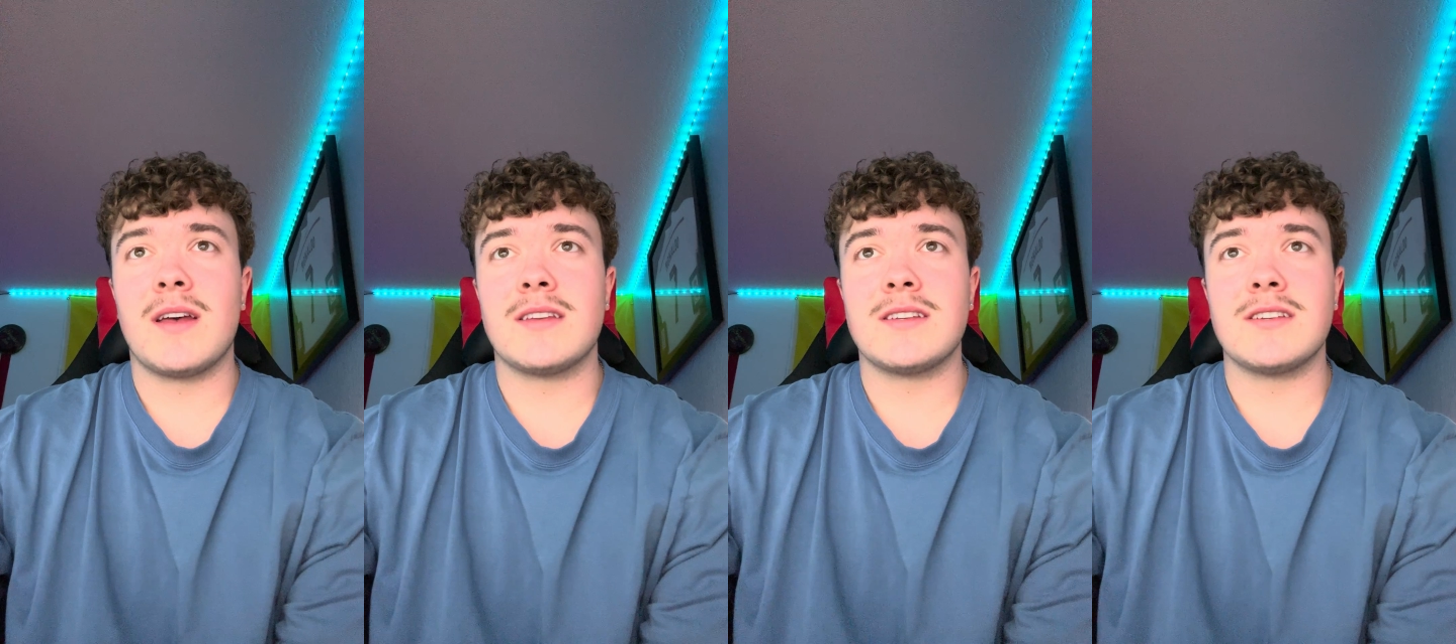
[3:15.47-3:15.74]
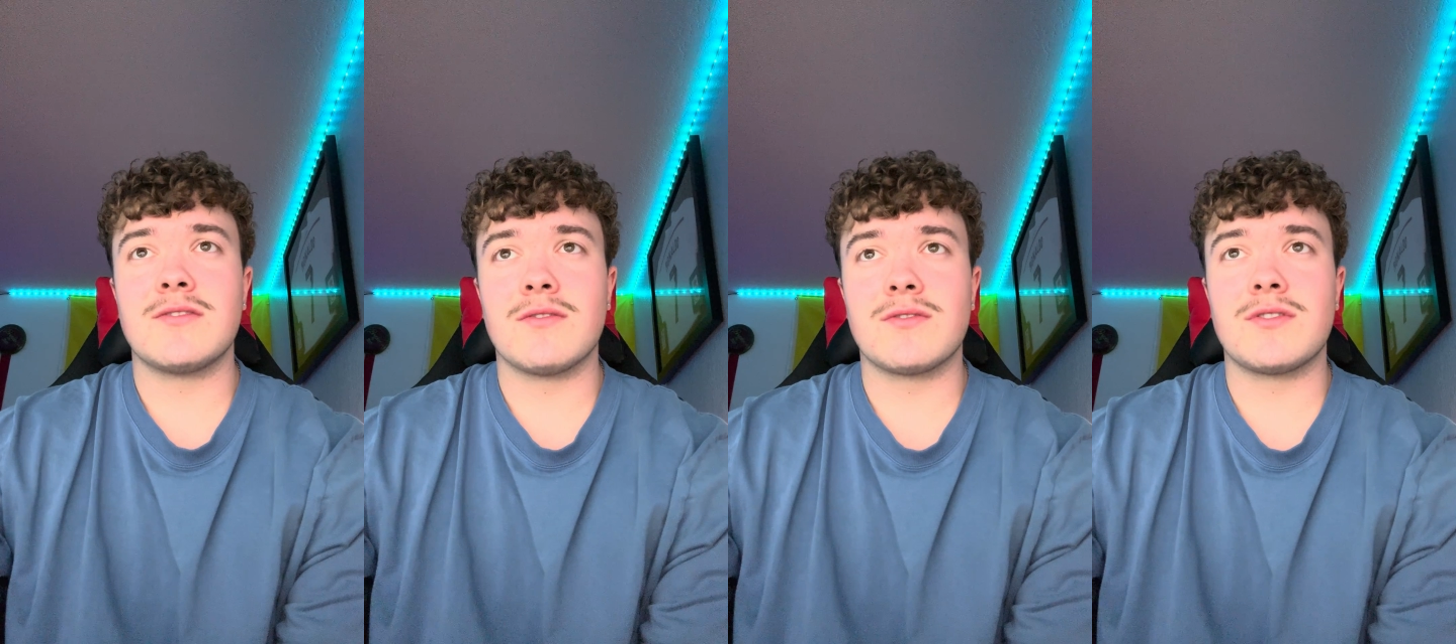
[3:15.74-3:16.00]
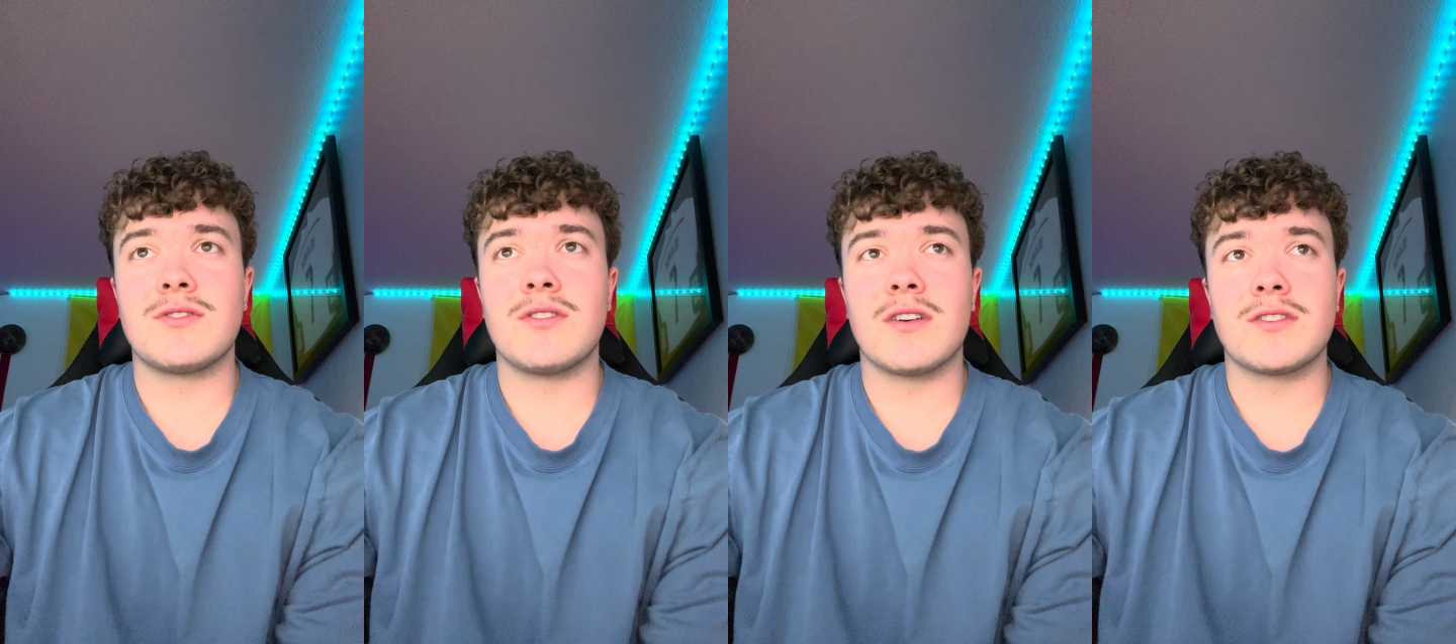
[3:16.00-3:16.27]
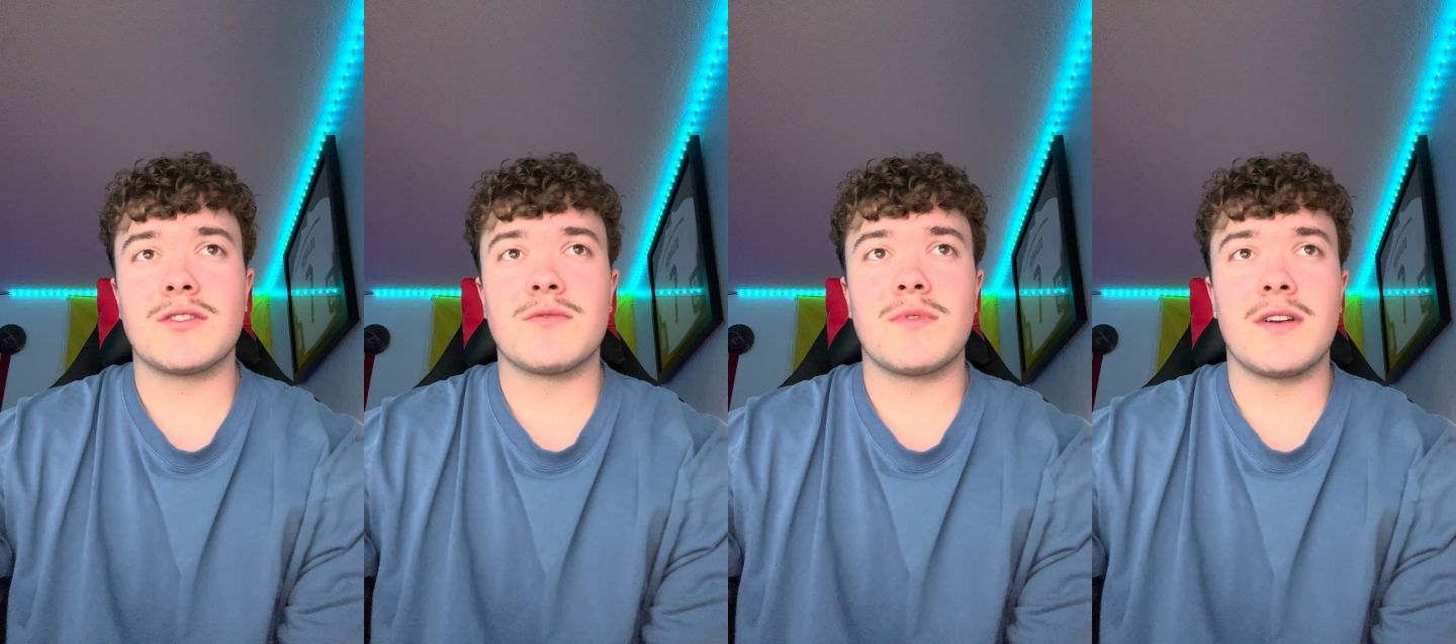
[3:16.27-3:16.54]
as a social
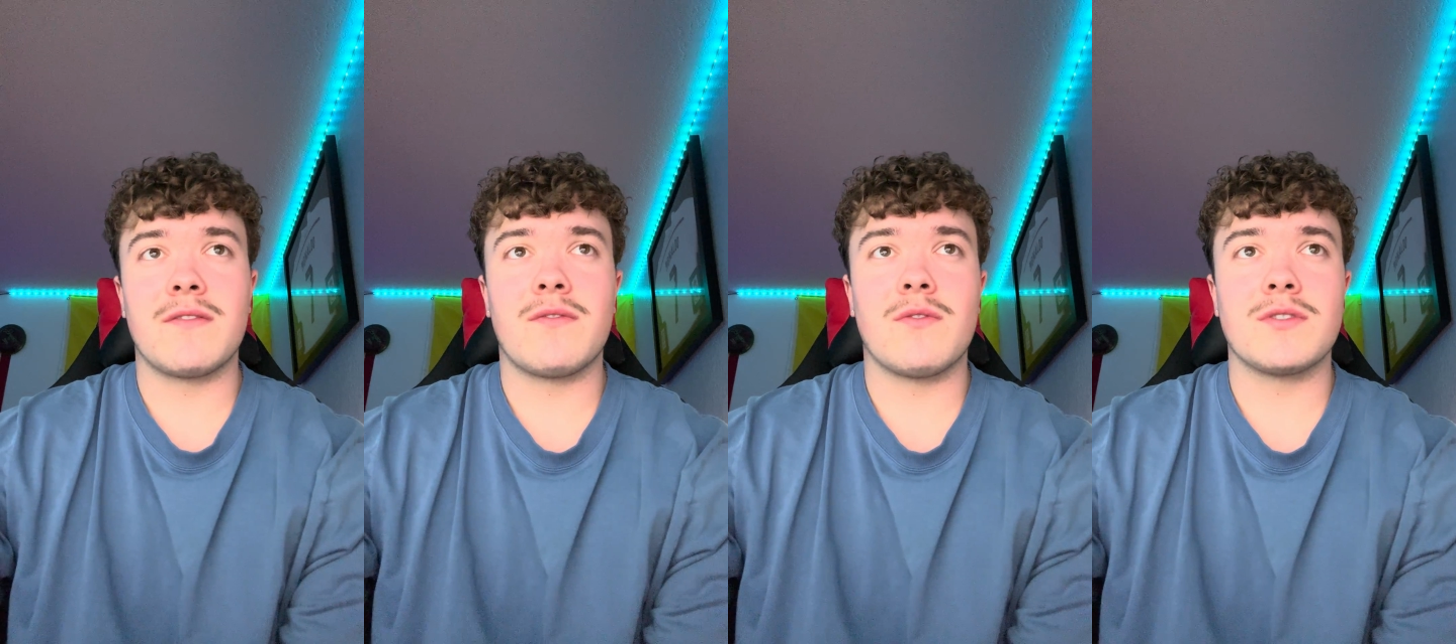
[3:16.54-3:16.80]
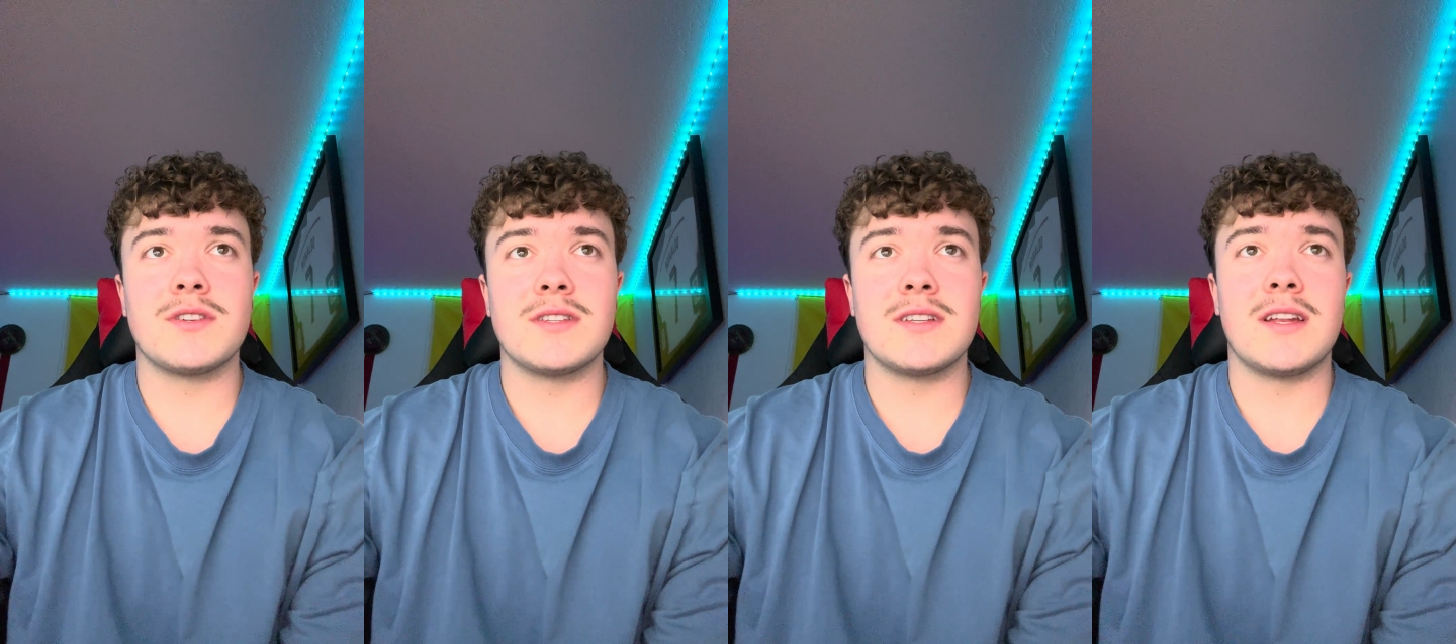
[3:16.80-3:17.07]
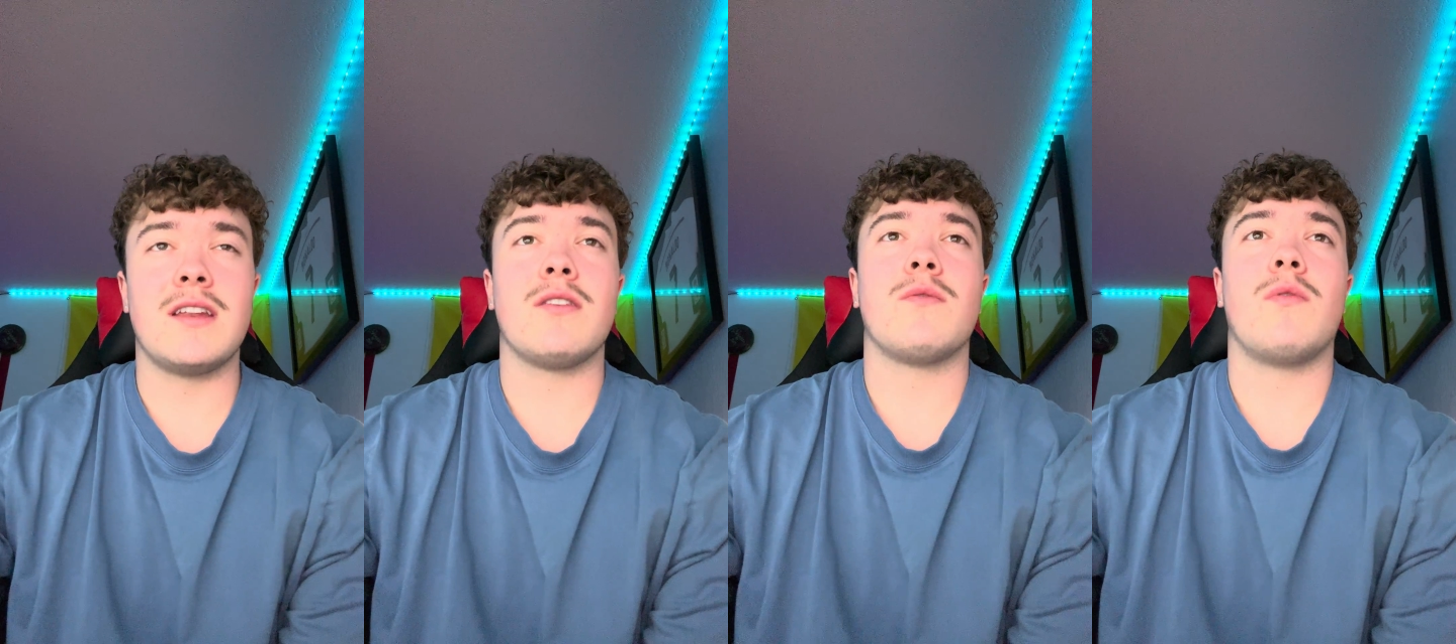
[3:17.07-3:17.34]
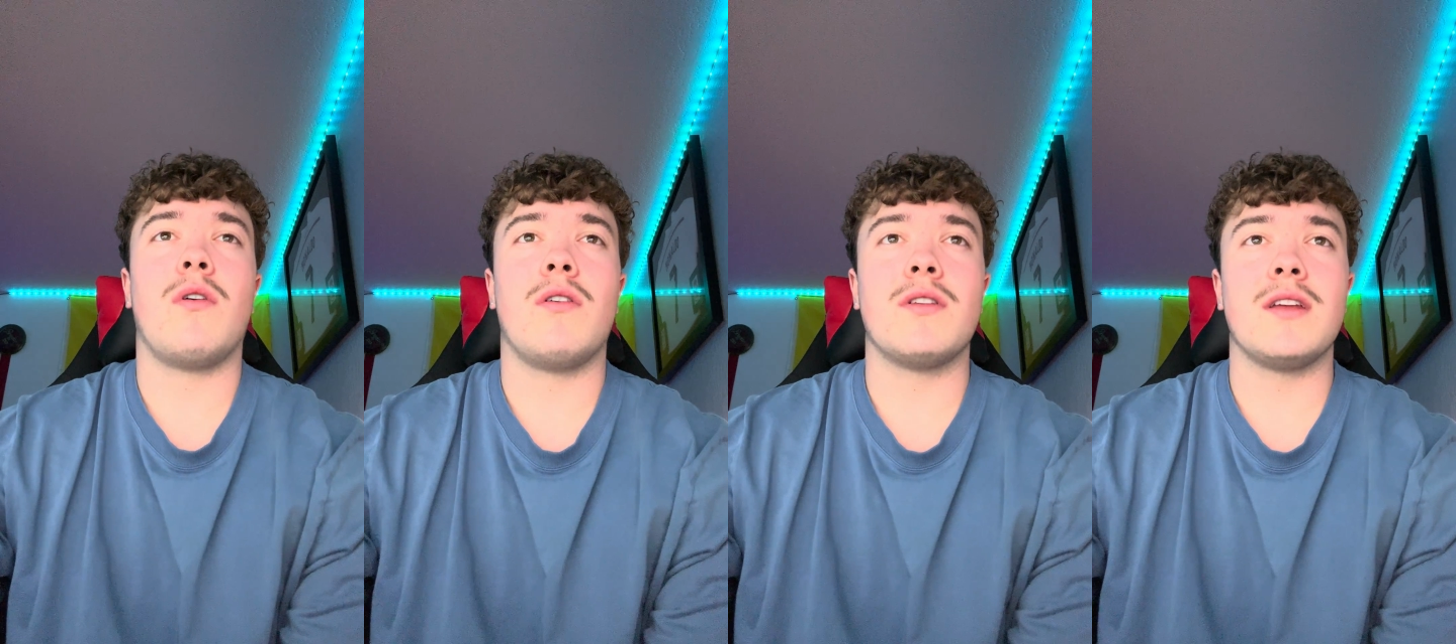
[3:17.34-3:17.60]
structure reinforces
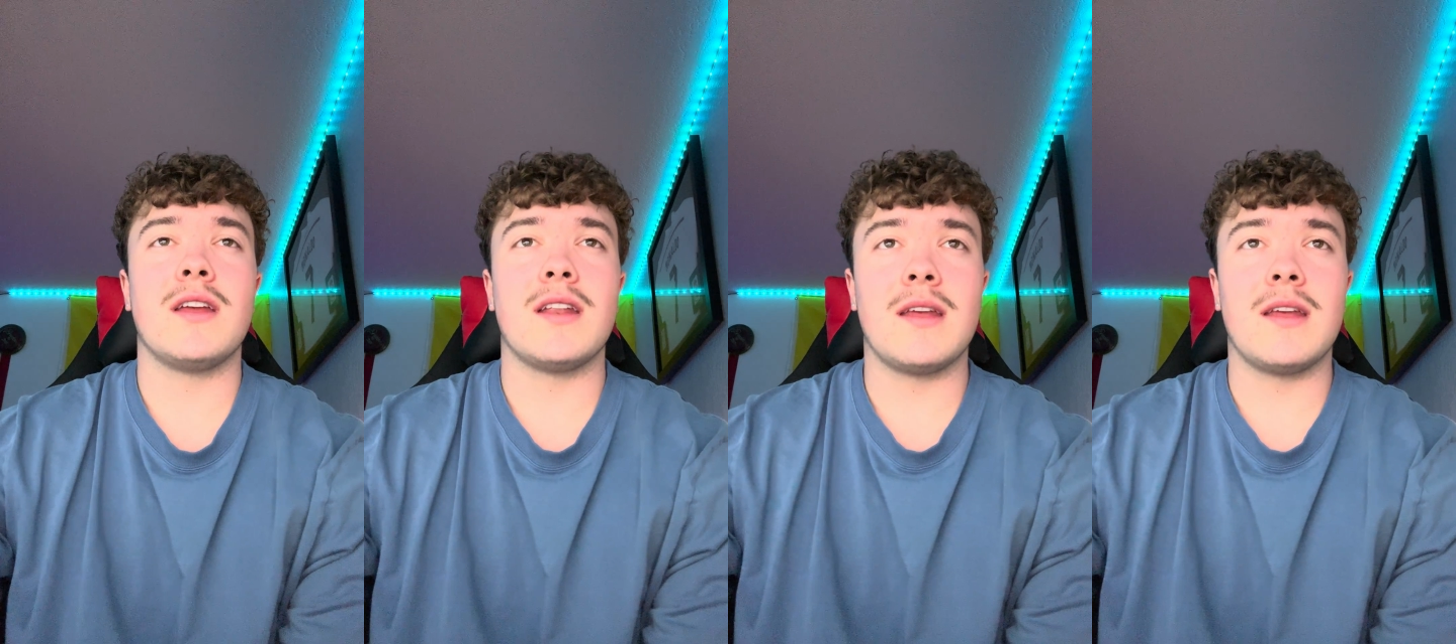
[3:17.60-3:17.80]
inequality